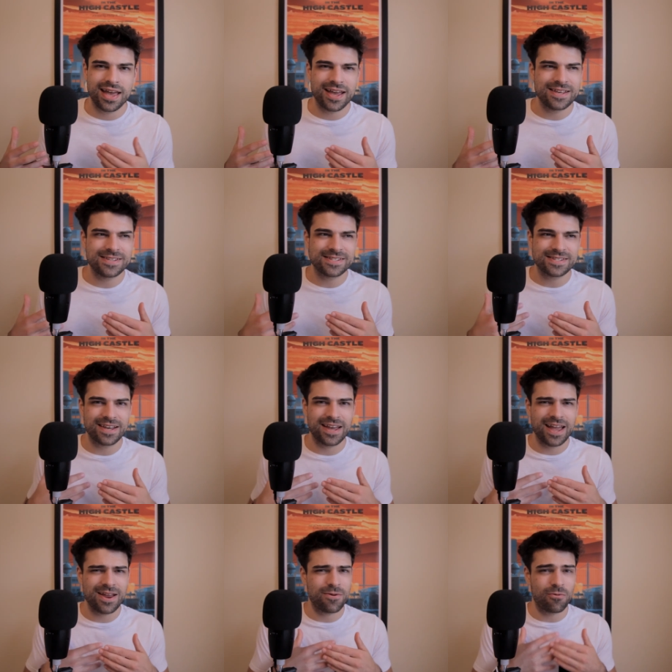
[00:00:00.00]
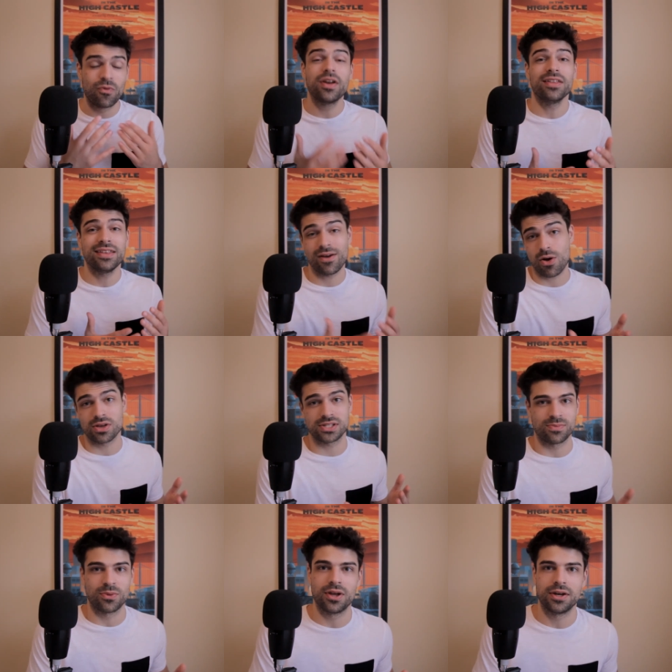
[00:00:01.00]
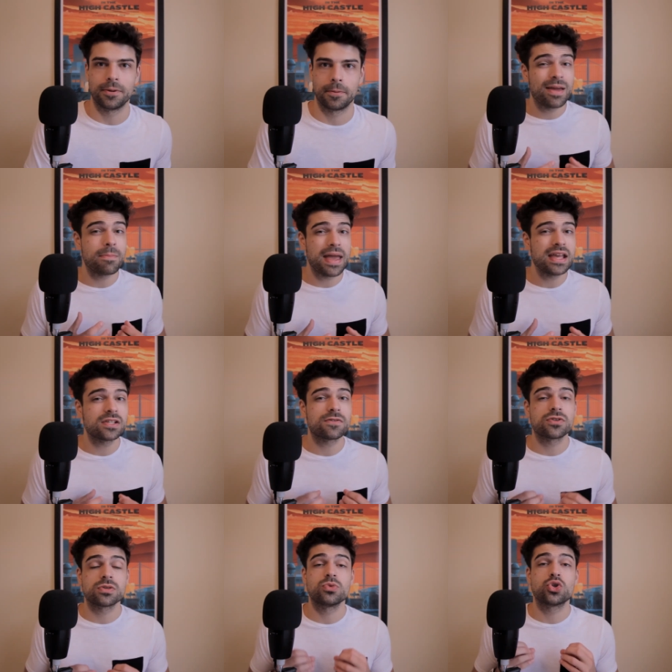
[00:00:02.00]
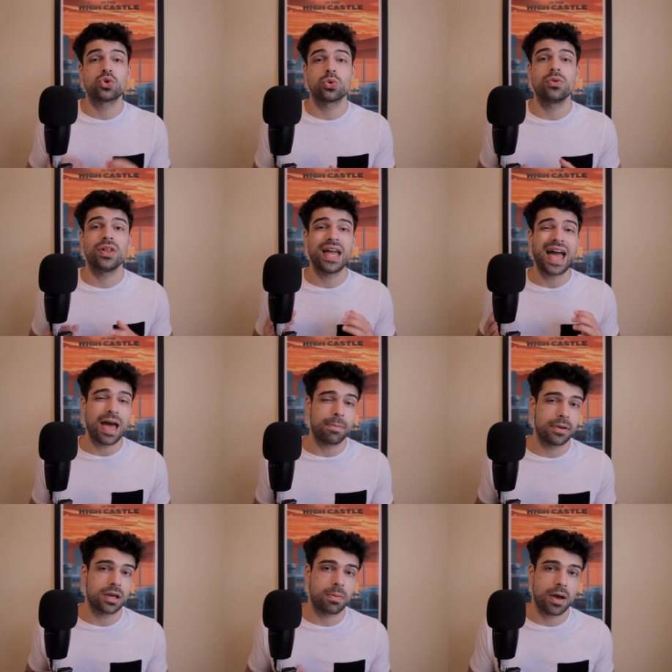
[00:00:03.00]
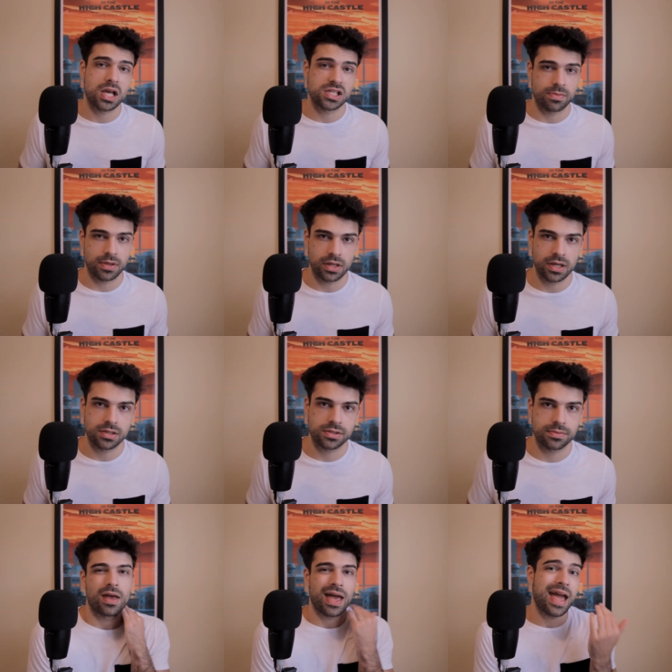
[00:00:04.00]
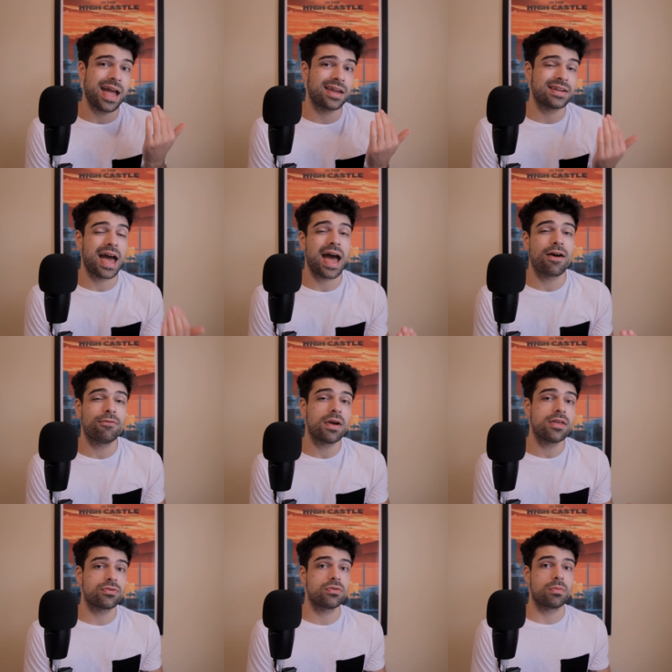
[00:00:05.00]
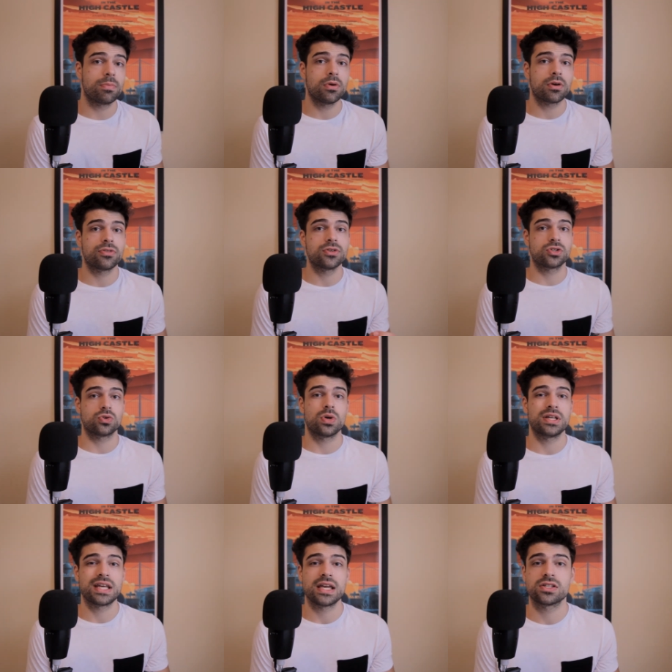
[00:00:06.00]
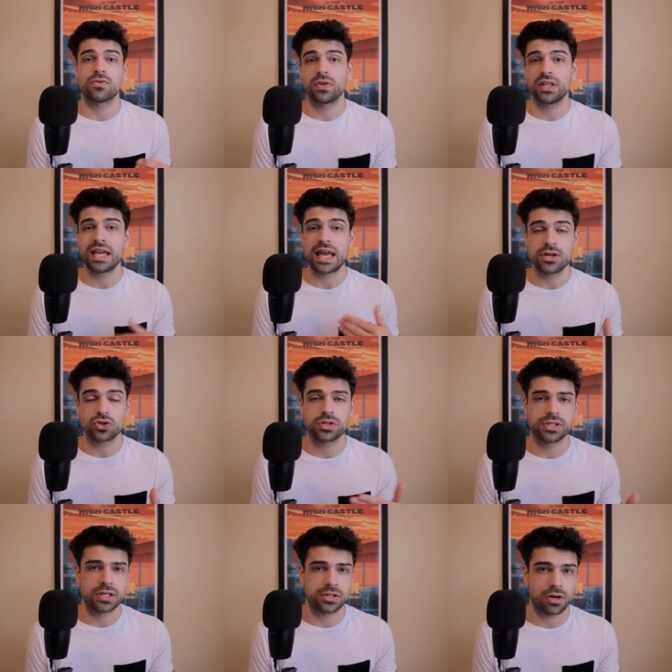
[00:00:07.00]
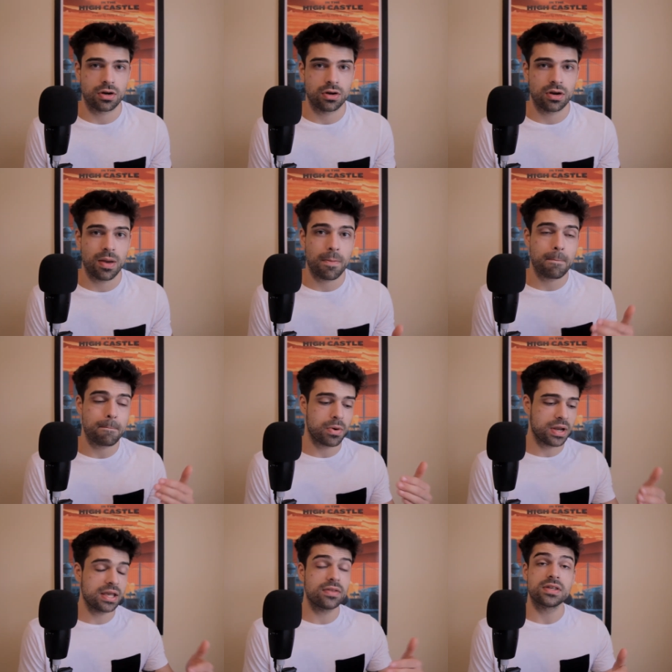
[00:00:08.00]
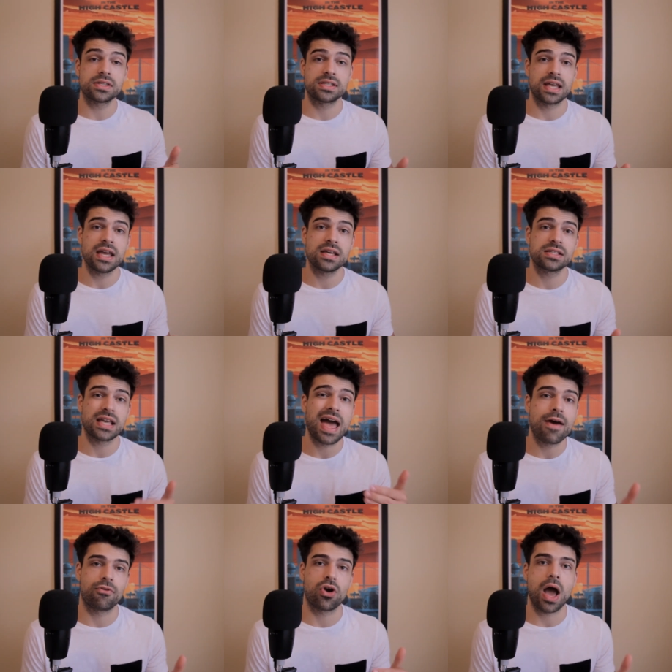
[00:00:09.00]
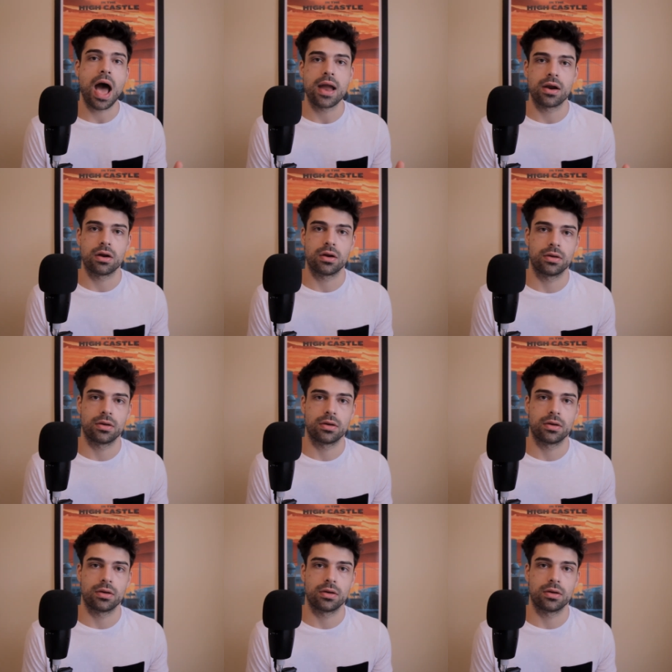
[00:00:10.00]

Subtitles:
is a really awesome one. It makes for some truly epic possibilities. And halfway through the book, the story takes a really interesting turn, bringing the stakes ever higher.